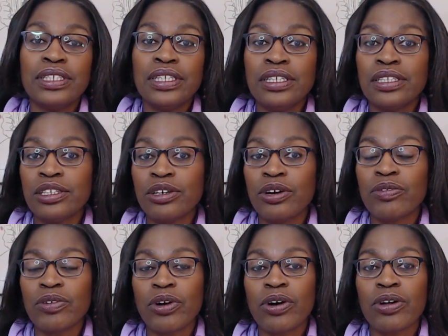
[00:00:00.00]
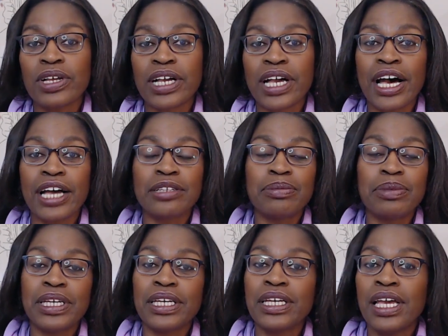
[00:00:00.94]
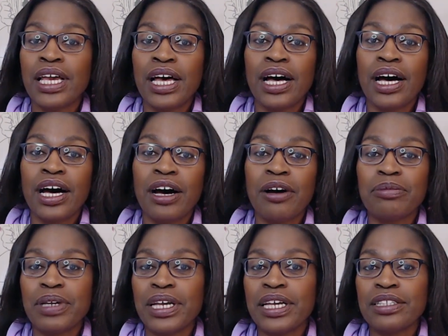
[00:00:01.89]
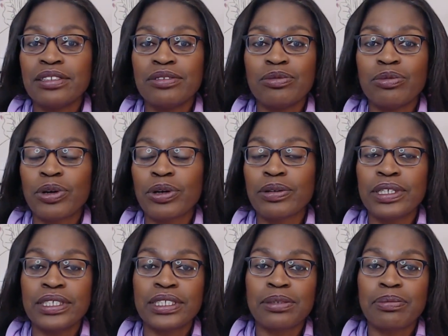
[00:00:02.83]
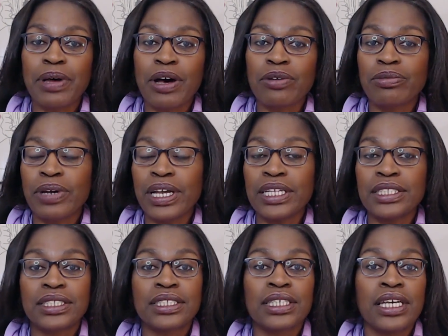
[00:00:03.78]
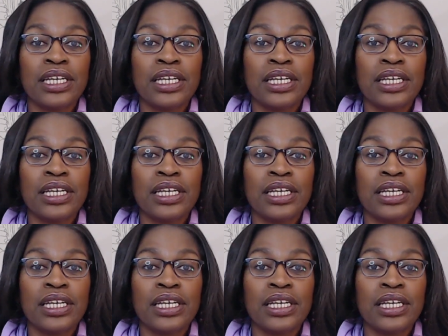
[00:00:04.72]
the overall economy and worries about rates,